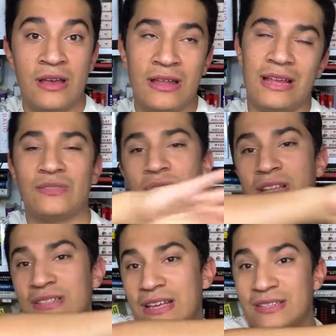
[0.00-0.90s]
And that's what they
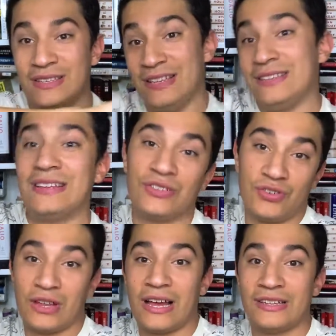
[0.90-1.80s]
say is
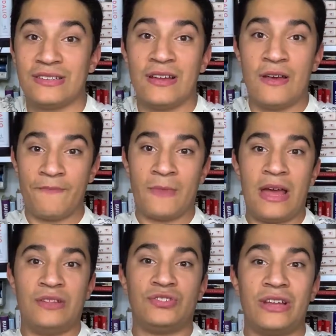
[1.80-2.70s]
decentralized. And
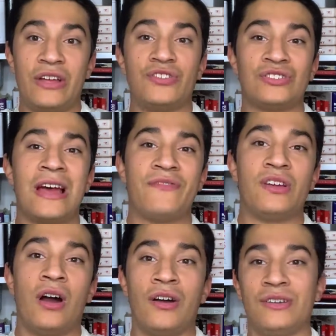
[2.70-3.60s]
so now you just have the
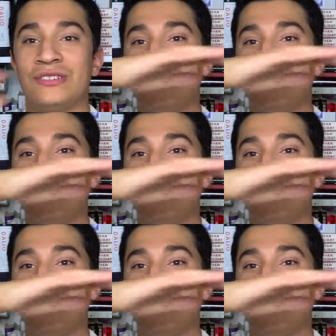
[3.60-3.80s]
artist